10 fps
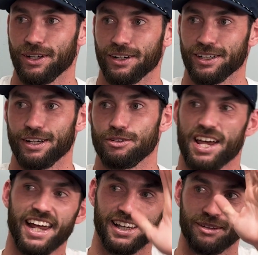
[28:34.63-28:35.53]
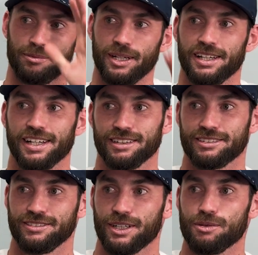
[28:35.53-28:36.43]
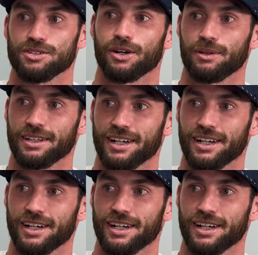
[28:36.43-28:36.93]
Okay. It was hanging, but like there was no one there.